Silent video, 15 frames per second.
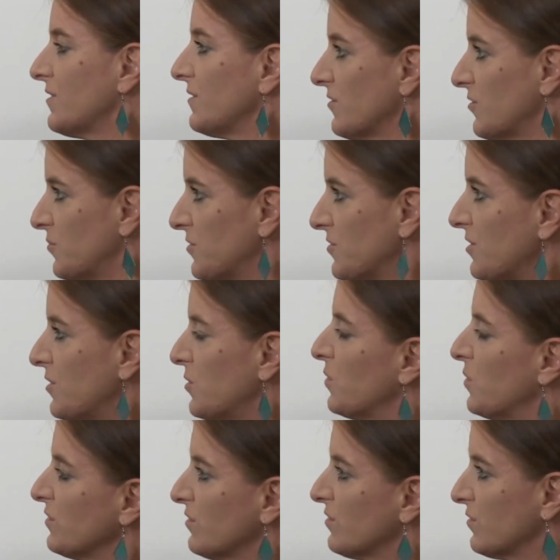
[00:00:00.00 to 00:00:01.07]
the entrepreneur
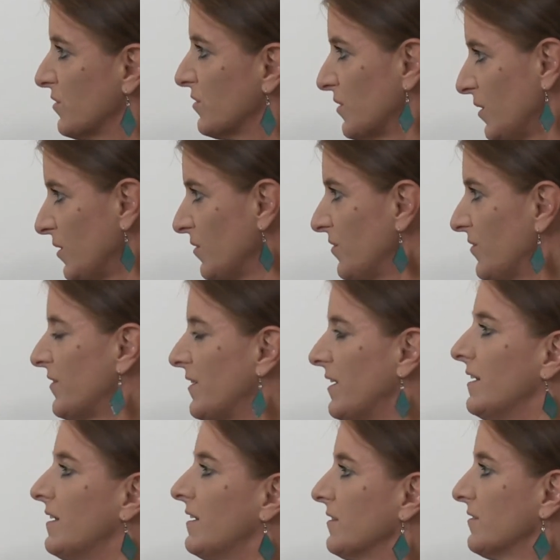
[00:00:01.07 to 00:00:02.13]
wants to solve
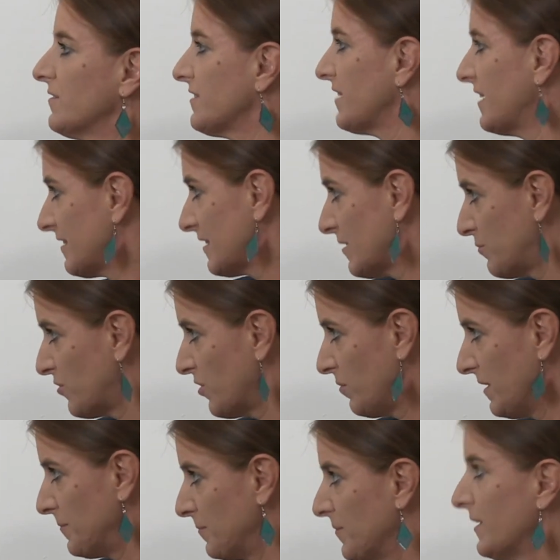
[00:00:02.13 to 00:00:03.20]
a societal
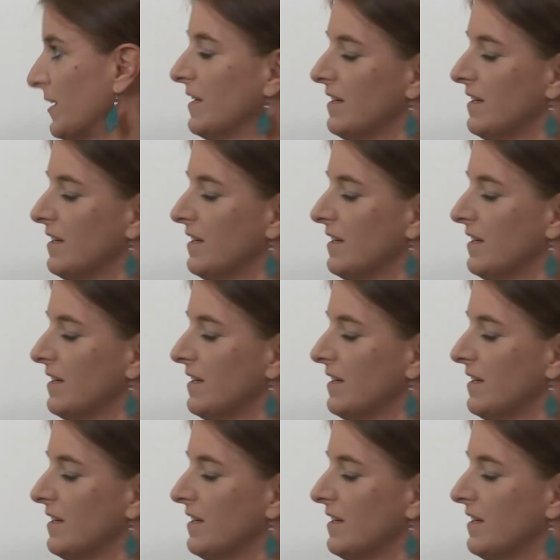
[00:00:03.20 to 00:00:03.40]
problem.